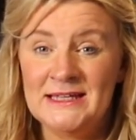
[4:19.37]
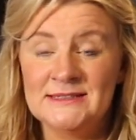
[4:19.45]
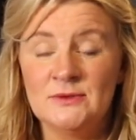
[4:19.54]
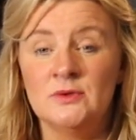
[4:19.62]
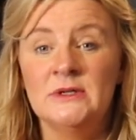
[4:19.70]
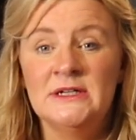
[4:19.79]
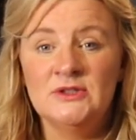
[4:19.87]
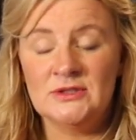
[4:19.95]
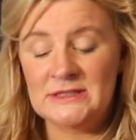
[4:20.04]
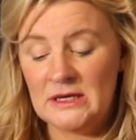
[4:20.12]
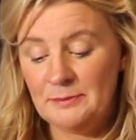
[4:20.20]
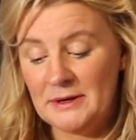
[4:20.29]
So
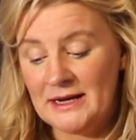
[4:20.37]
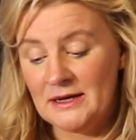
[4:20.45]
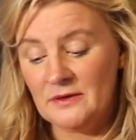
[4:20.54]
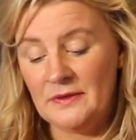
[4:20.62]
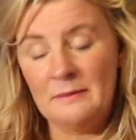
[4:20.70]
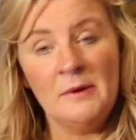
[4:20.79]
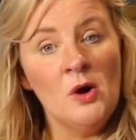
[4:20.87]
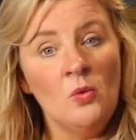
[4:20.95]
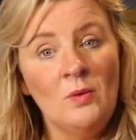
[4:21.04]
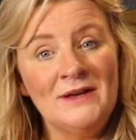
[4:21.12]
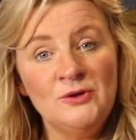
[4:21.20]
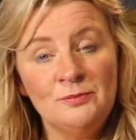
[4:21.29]
just keep an eye on them.
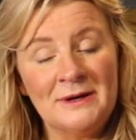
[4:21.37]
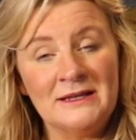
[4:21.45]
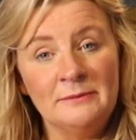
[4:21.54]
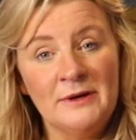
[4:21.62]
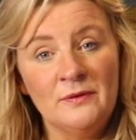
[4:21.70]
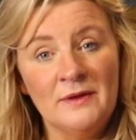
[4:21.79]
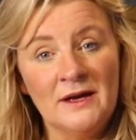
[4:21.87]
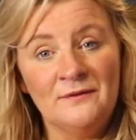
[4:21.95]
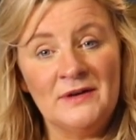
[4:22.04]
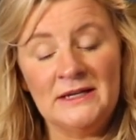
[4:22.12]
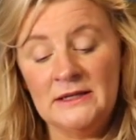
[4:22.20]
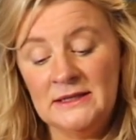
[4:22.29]
When you bring them out the
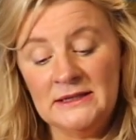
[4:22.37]
oven,